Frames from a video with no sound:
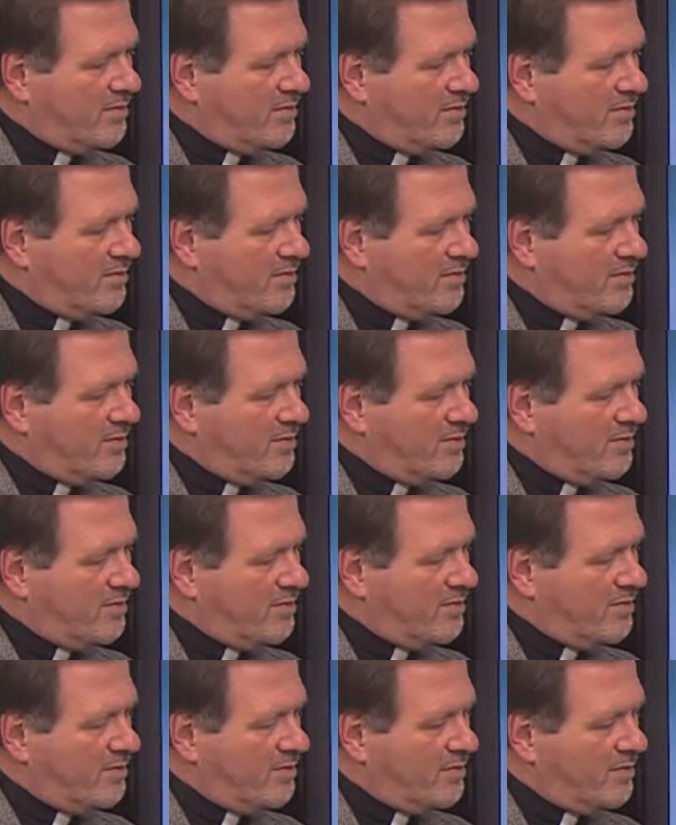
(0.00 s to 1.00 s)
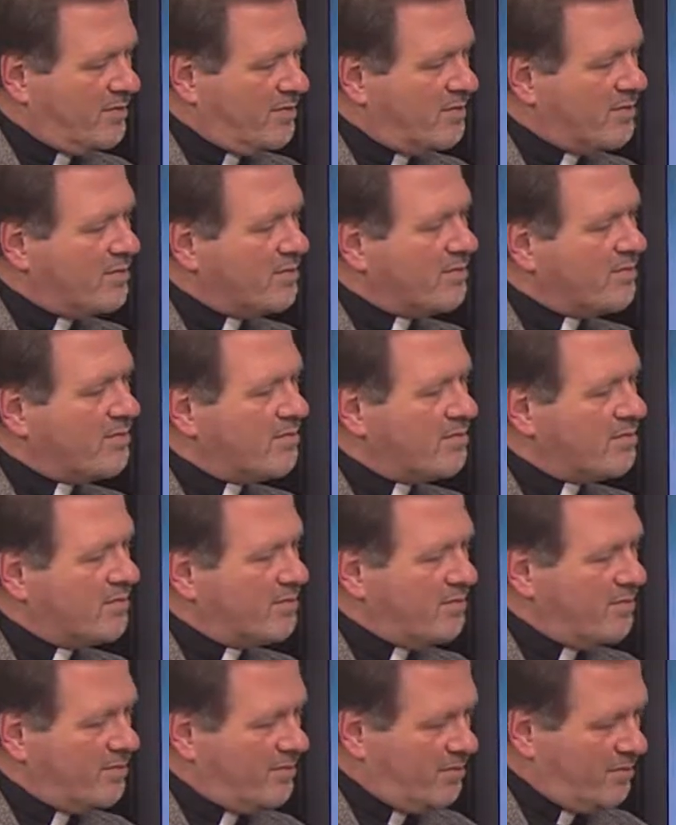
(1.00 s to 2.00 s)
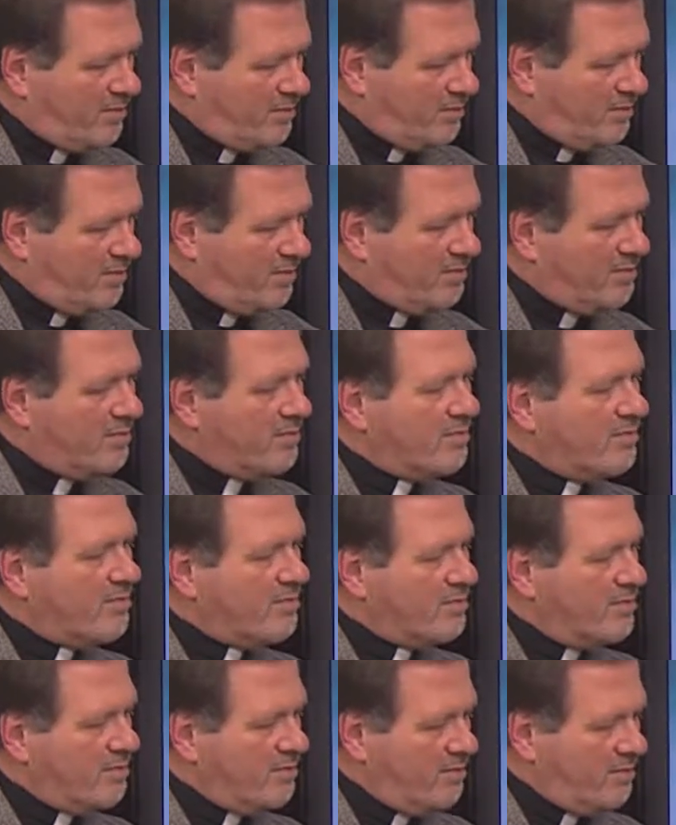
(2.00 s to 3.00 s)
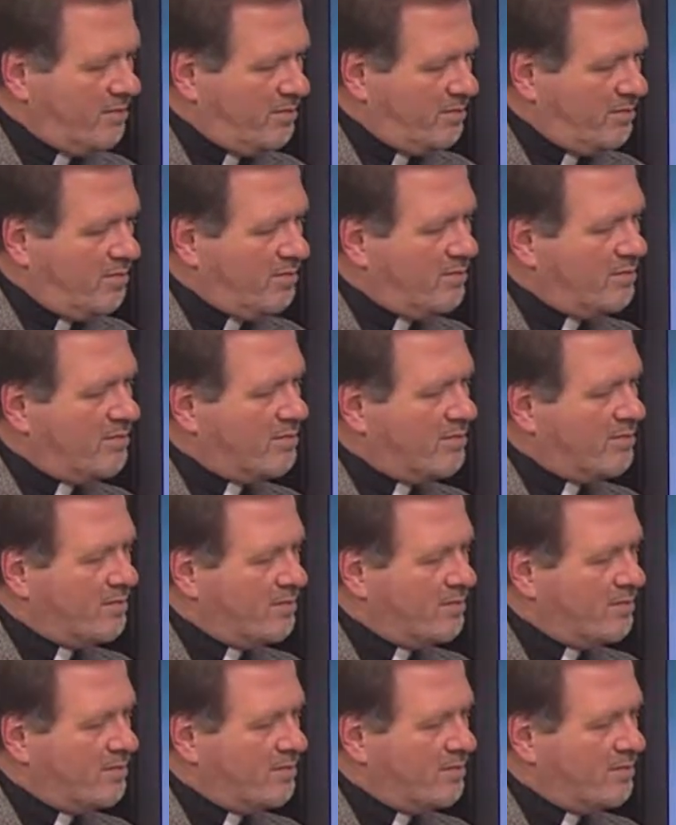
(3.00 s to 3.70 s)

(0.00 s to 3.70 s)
(silent)